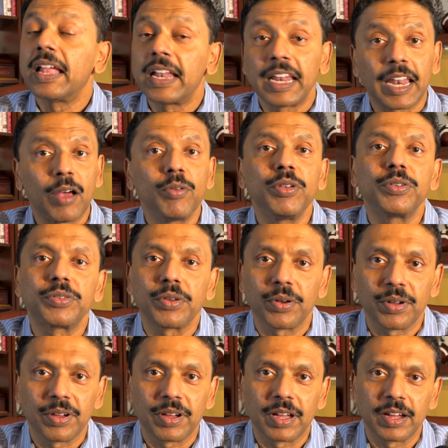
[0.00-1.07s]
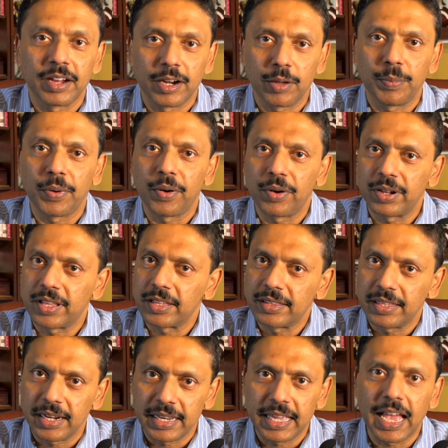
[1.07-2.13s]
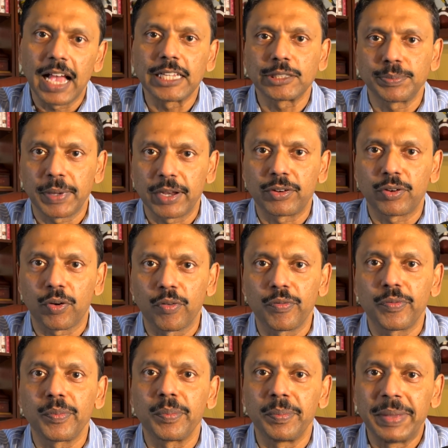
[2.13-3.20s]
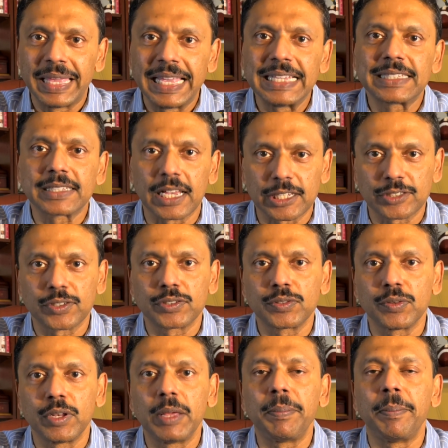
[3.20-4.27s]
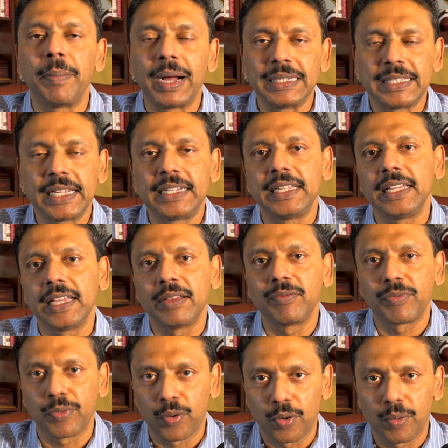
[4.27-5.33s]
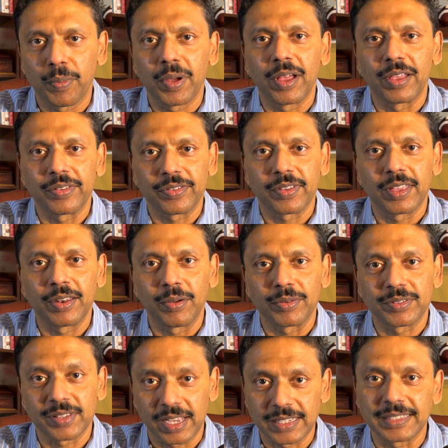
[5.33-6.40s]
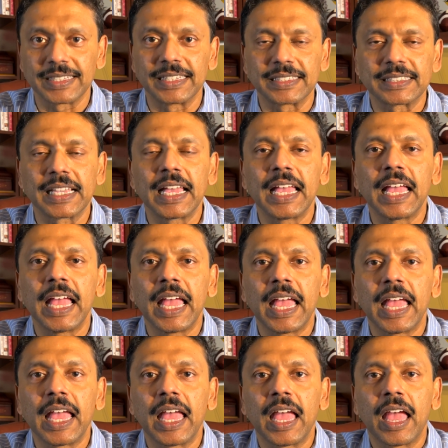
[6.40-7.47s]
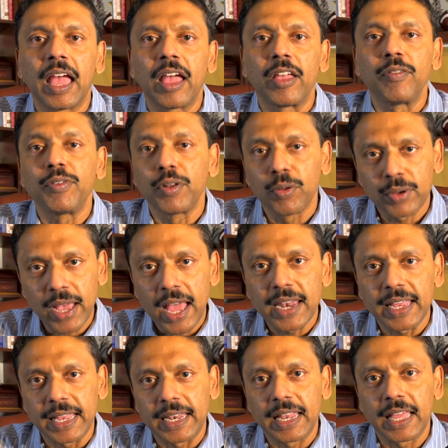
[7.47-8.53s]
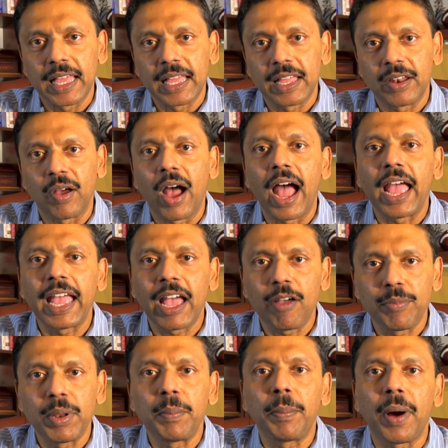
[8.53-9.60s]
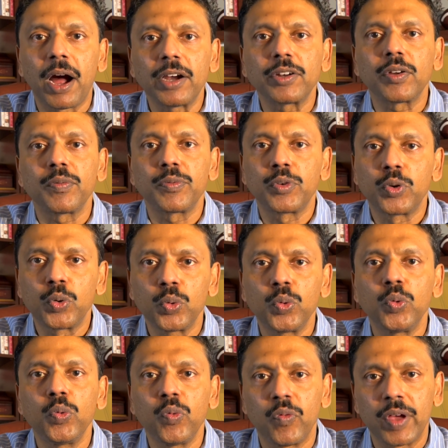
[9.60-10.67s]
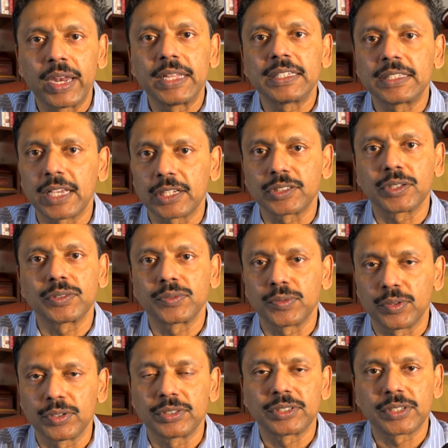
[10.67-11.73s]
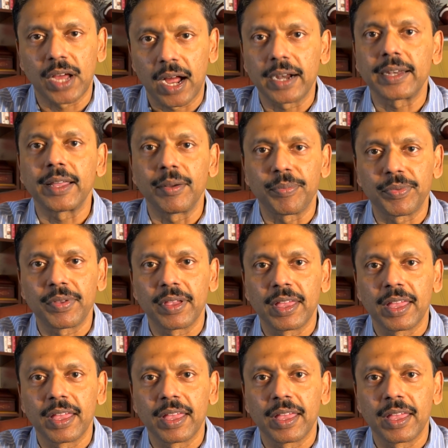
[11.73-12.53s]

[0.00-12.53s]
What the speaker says: Now you heard about the three aspects of being successfully budgeting for success. If you look at it, I have been part of two very successful startups.